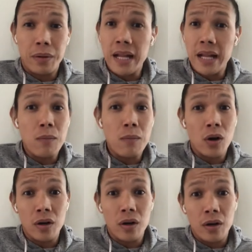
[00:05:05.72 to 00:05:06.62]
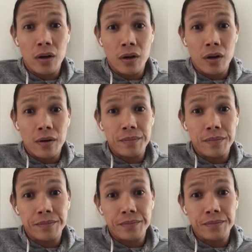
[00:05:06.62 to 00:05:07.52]
but not more, to bring everyone on.
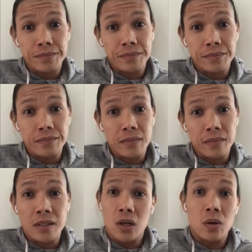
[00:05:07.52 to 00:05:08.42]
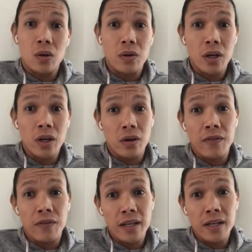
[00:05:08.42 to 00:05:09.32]
So, you know,
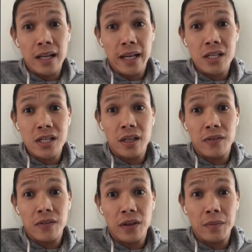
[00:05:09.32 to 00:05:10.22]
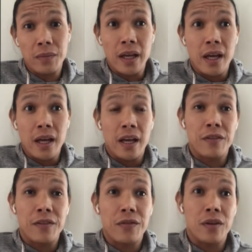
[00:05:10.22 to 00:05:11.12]
if our delegation in the
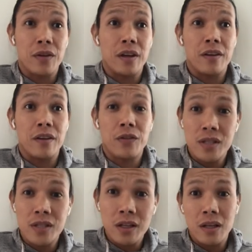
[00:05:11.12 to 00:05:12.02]
if you see the